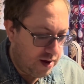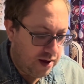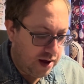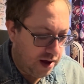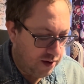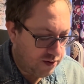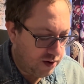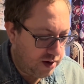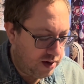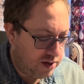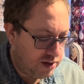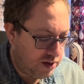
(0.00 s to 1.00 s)
I've got it
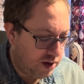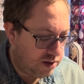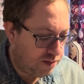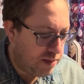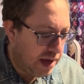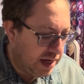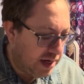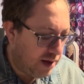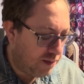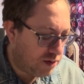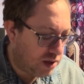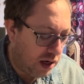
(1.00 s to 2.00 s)
in a size
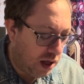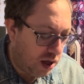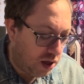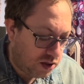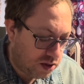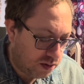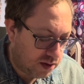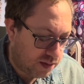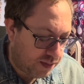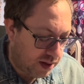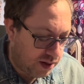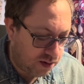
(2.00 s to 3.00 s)
medium to large,
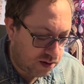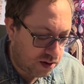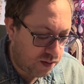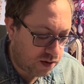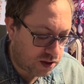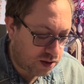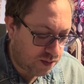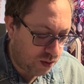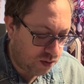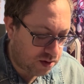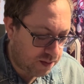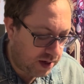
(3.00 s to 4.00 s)
but they also do it in small
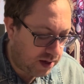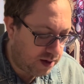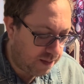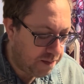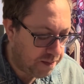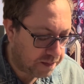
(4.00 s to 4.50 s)
to medium.